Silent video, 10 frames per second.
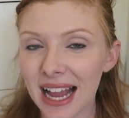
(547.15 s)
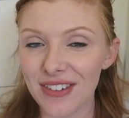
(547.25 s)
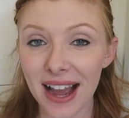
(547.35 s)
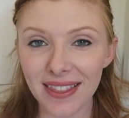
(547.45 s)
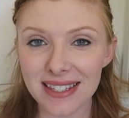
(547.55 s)

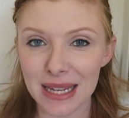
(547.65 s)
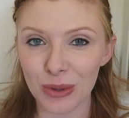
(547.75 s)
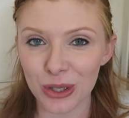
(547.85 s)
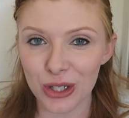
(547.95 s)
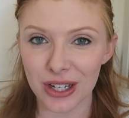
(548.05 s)
I've had the same
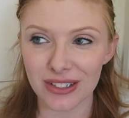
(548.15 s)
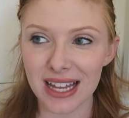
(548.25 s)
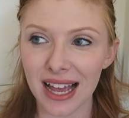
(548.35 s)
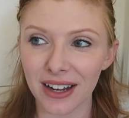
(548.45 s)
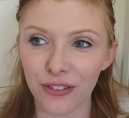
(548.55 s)
ultrasound
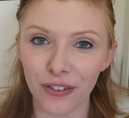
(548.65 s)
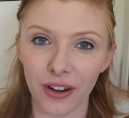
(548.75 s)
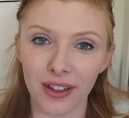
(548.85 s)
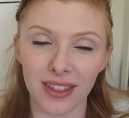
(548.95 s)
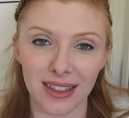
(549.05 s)
tech
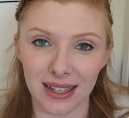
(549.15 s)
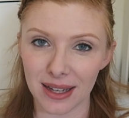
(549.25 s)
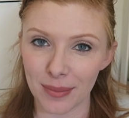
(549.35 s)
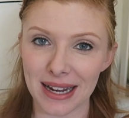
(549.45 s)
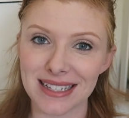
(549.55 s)
for
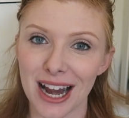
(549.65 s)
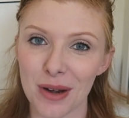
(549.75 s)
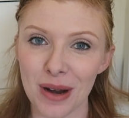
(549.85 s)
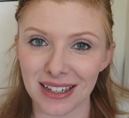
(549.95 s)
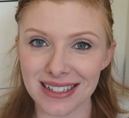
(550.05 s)
the my
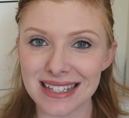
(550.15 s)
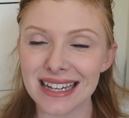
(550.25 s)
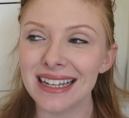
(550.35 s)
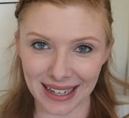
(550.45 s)
entire pregnancy,